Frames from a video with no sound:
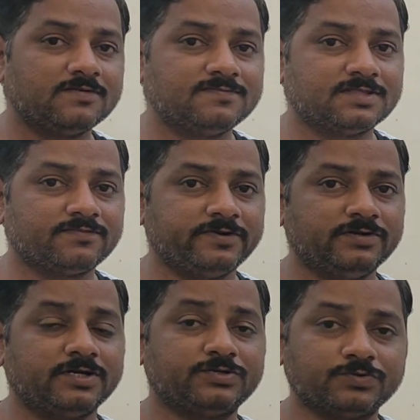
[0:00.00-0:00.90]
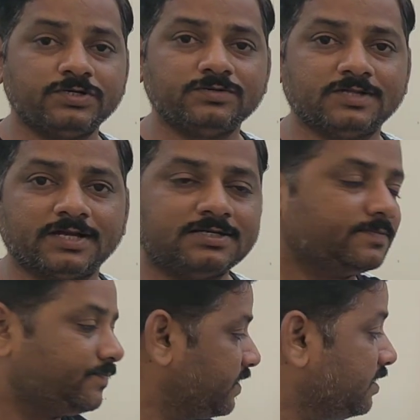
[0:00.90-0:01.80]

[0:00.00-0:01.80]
of this video, I told you that